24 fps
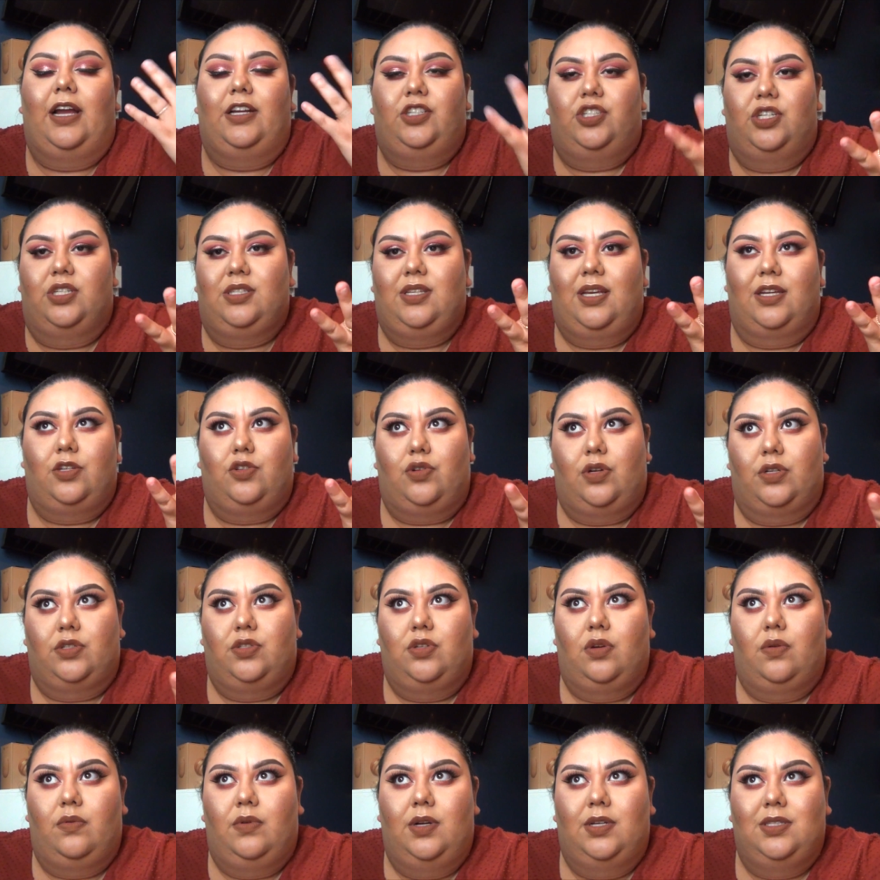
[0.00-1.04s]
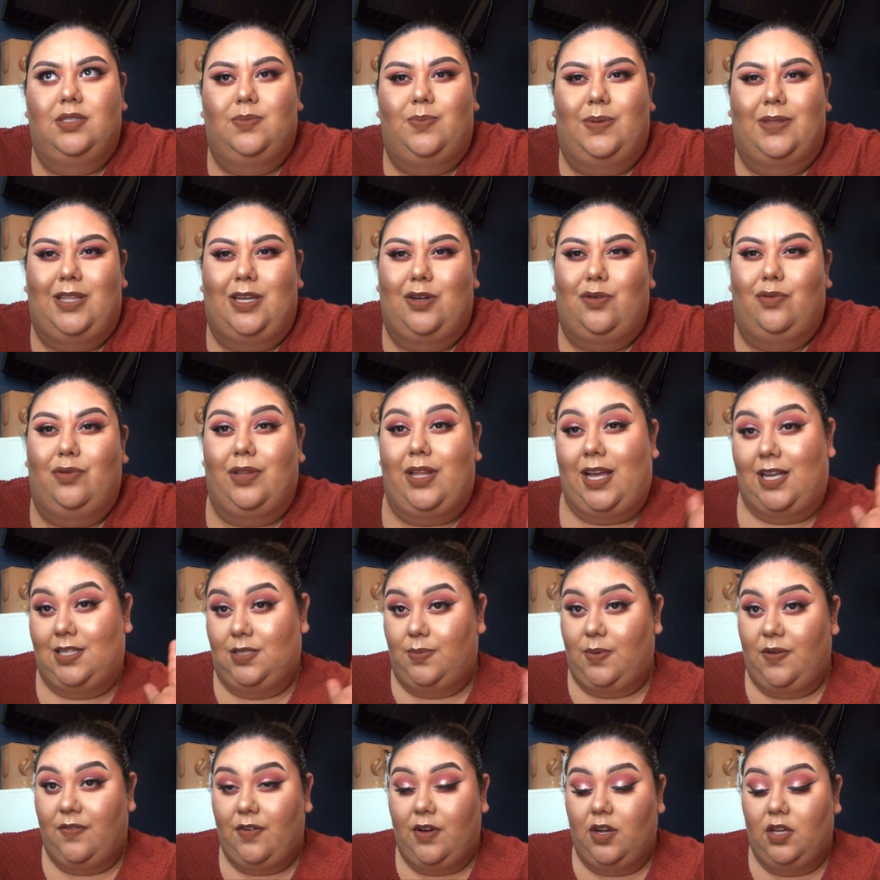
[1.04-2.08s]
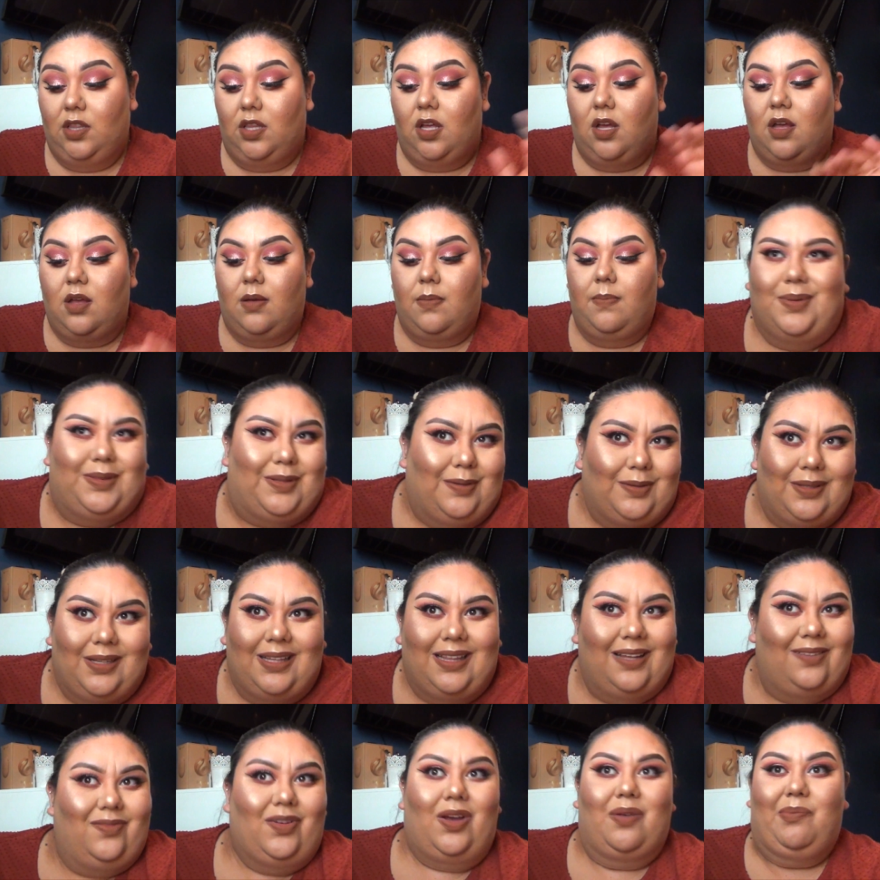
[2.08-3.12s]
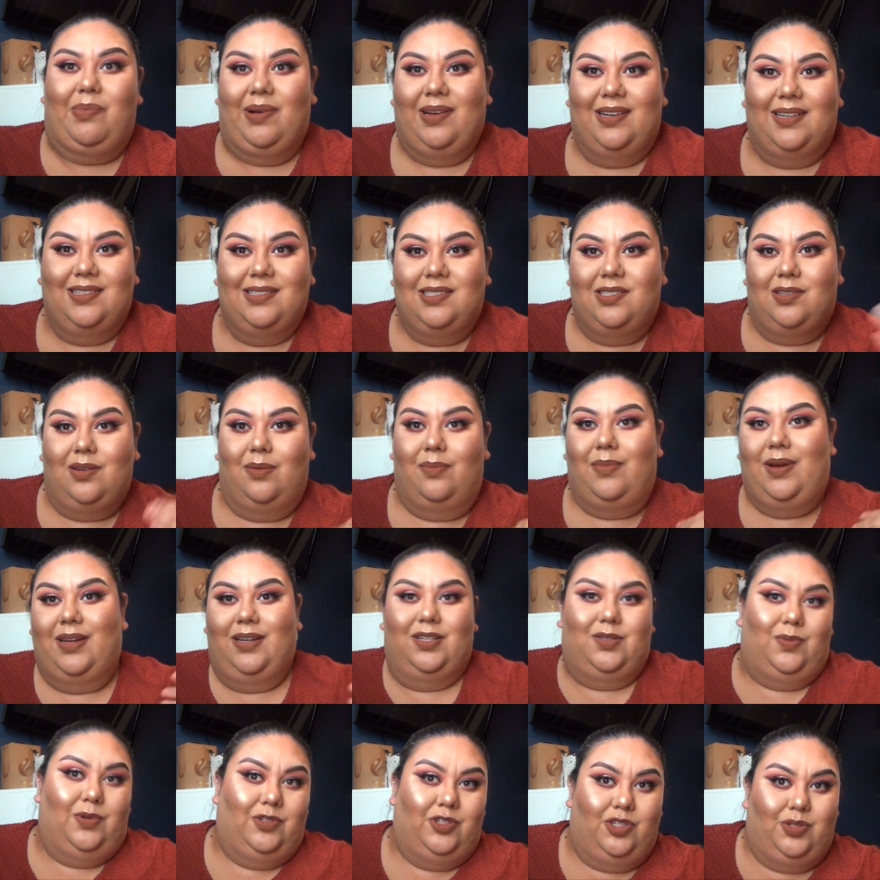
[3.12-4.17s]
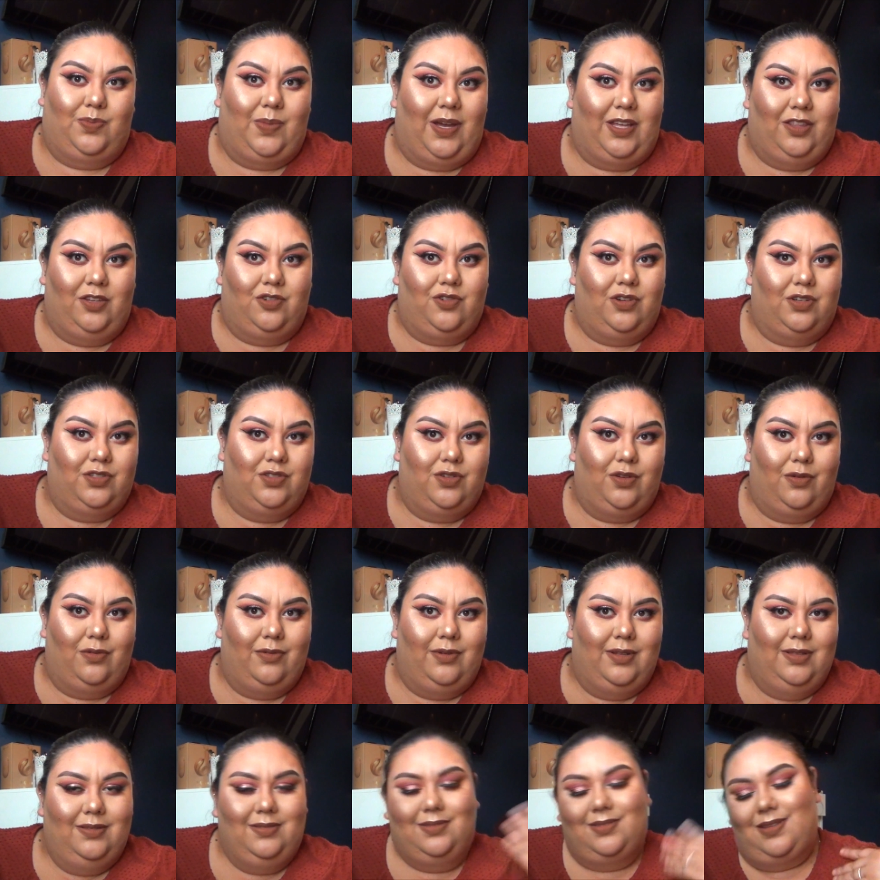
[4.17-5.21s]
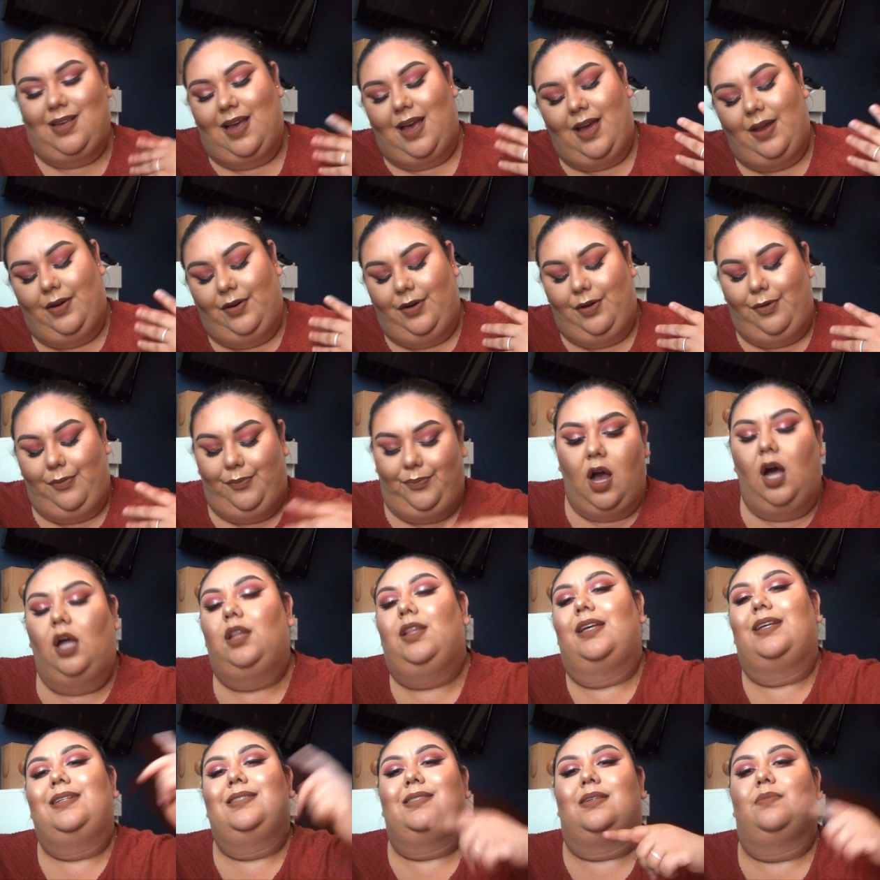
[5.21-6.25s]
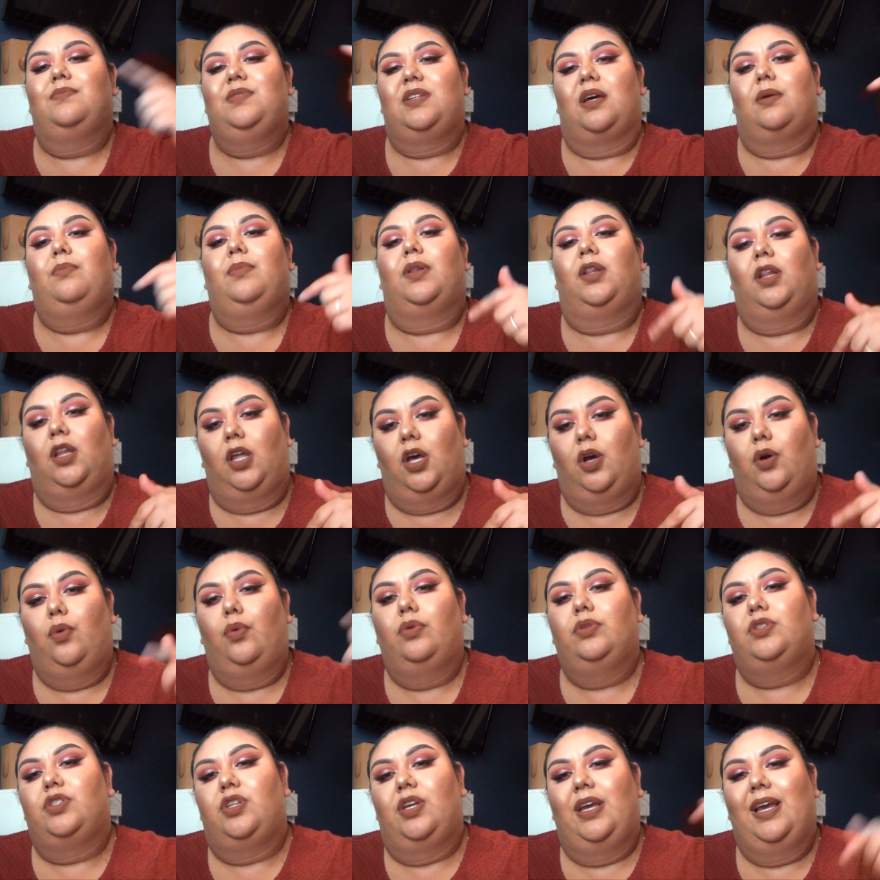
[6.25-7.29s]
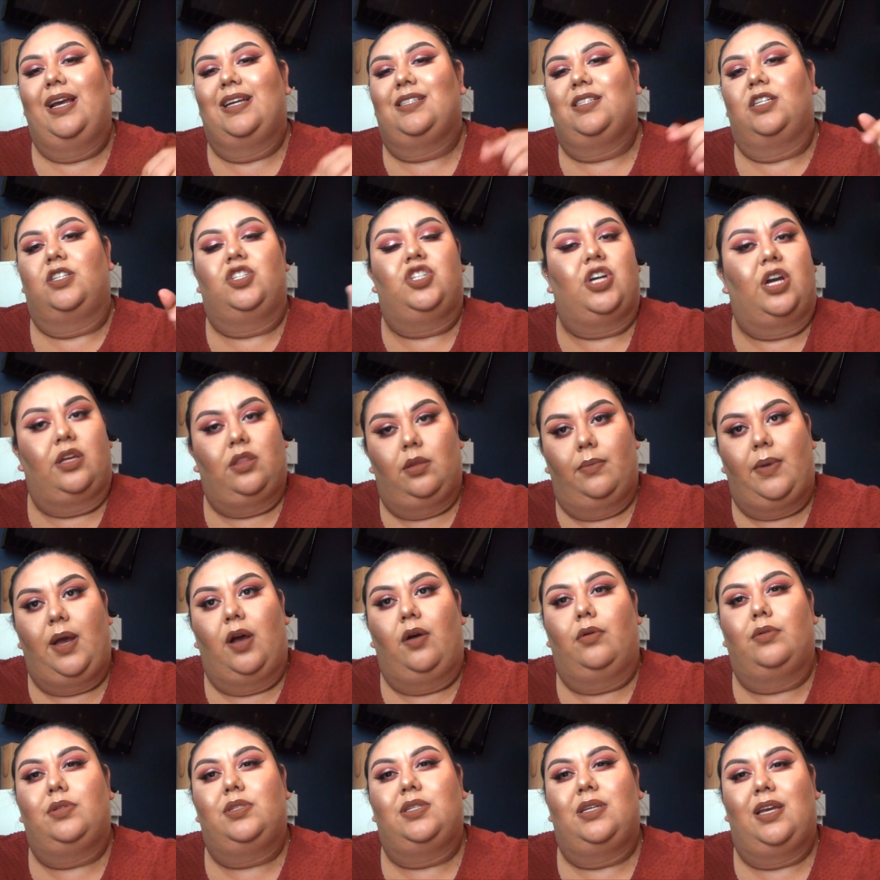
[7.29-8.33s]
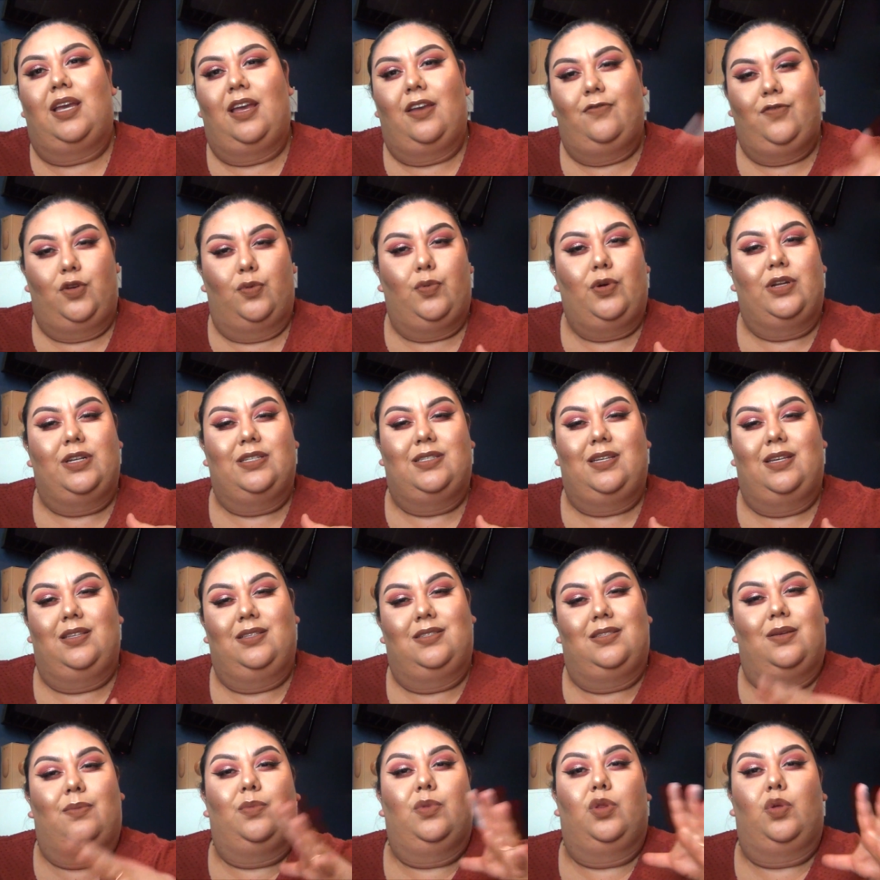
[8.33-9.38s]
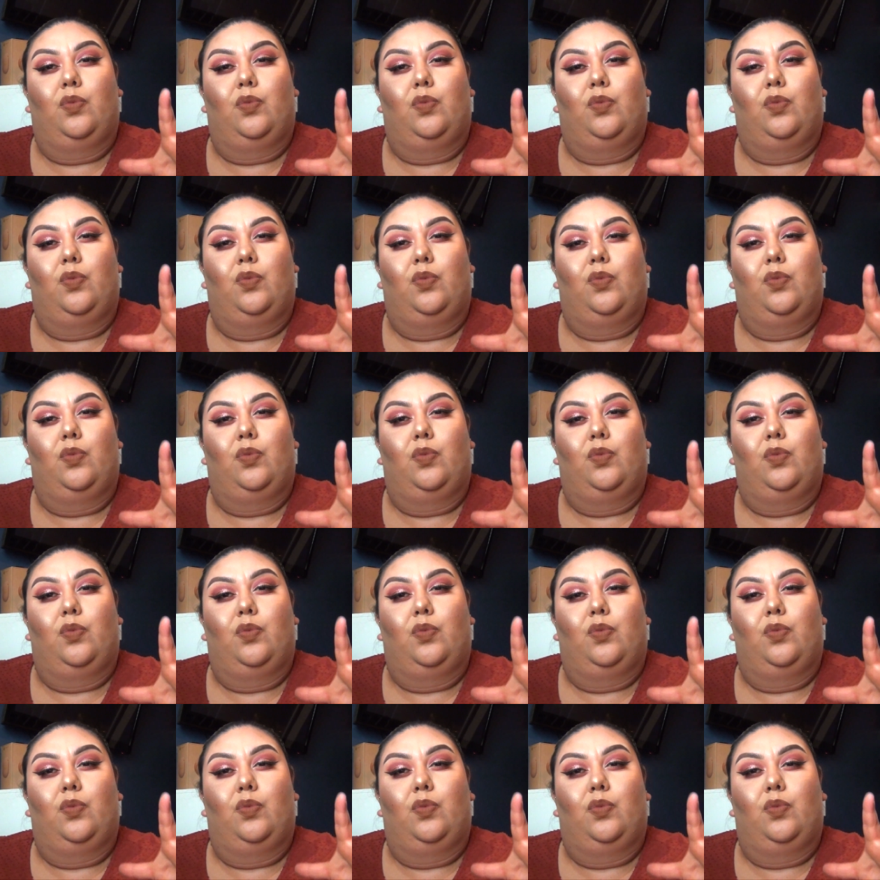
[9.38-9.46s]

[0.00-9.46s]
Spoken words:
just get drugstore ones, but they don't last me very long. They're only like $5, so I might as well just buy the drugstore ones. I don't know. I'll link some down below so you guys can check them out if you want to see some of the